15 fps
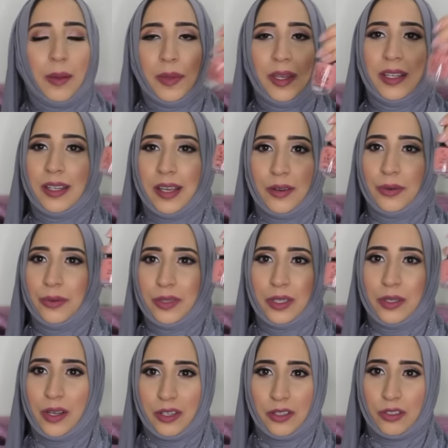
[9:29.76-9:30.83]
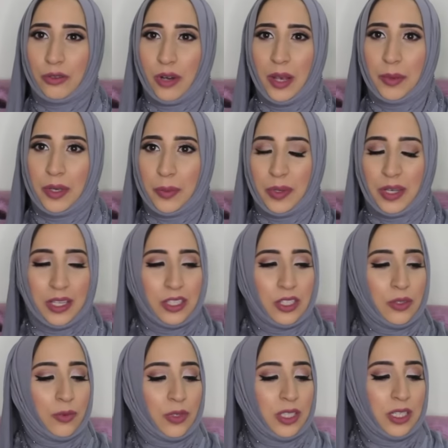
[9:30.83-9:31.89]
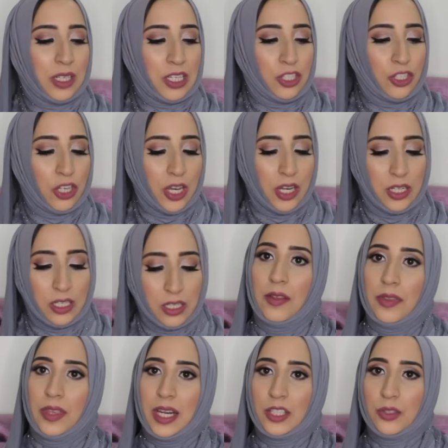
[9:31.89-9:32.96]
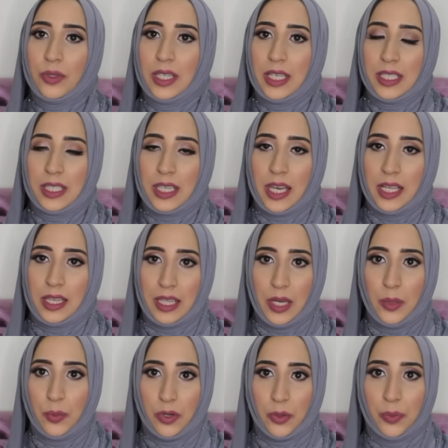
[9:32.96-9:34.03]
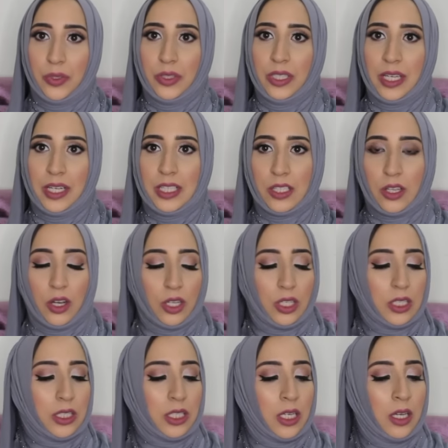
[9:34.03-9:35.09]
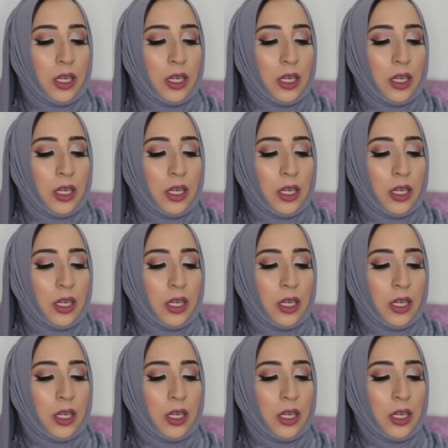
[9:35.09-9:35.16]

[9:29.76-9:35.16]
I mean, I don't really know how to describe it, but it's a really nice shade. The next one is a light purple and it's called